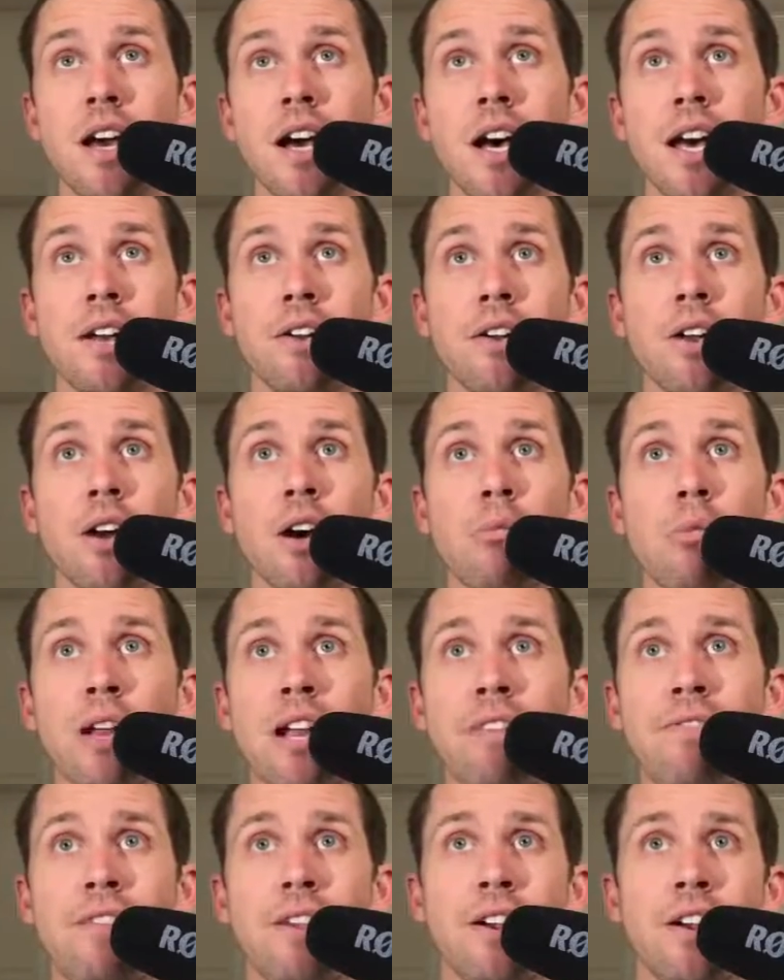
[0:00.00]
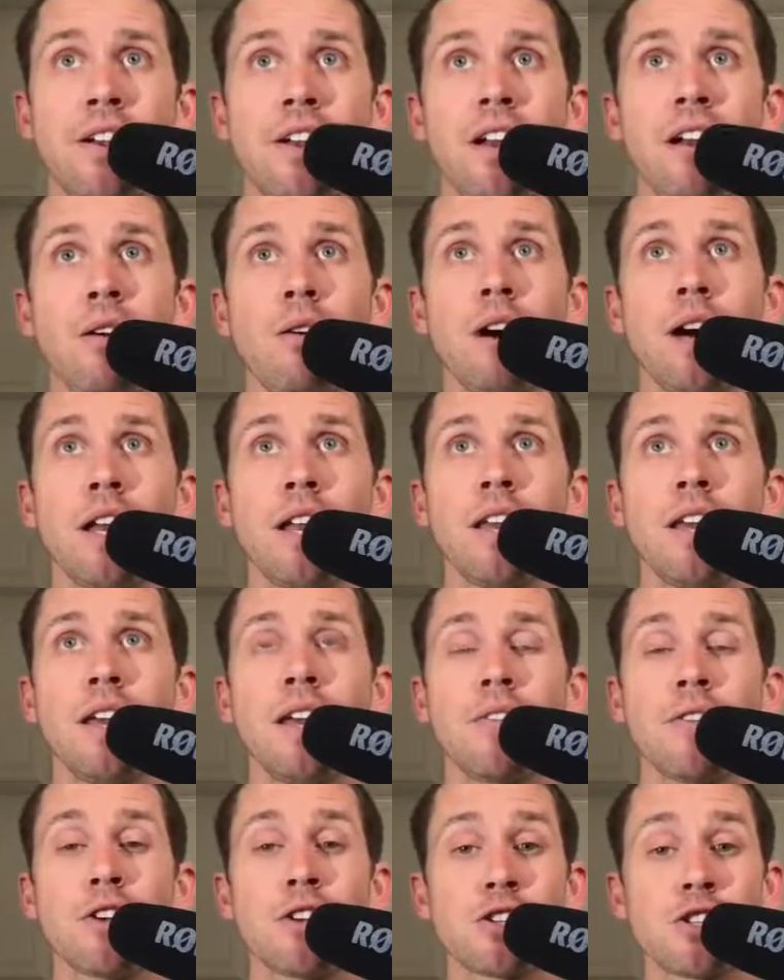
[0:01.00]
I don't know, but I figured, you know what?
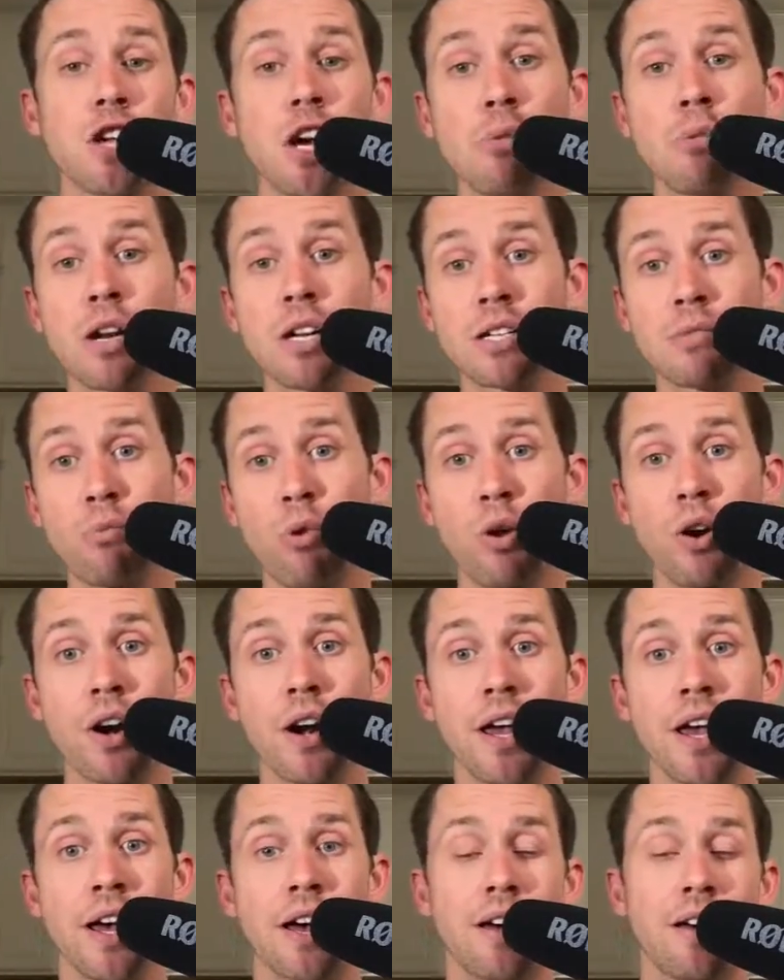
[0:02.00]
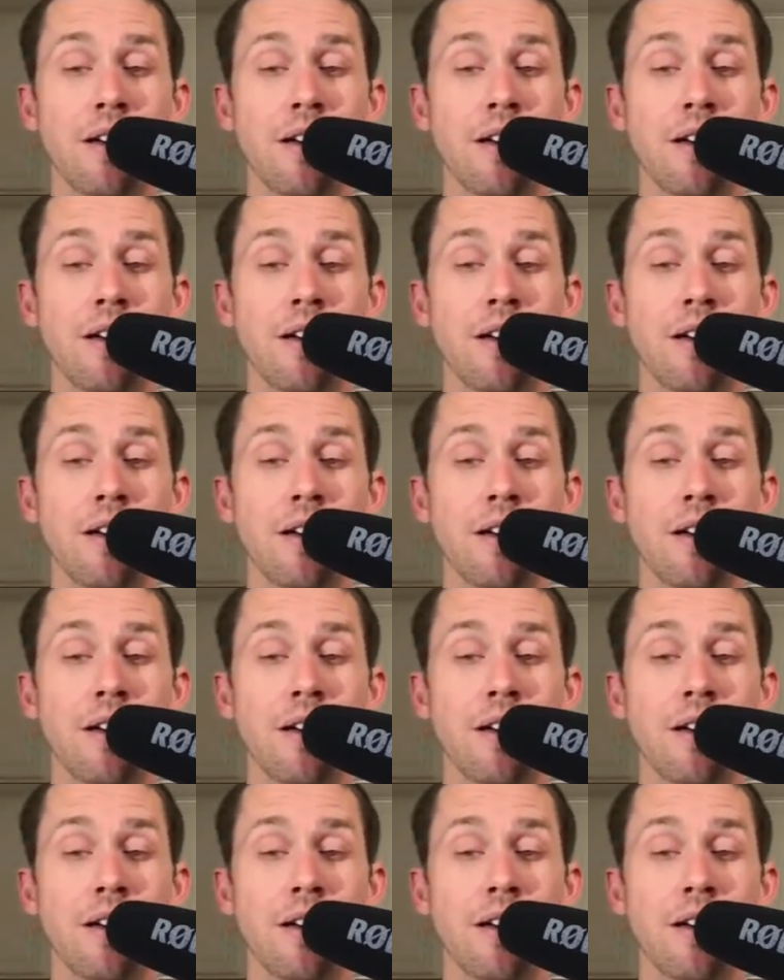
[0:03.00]
There's so much more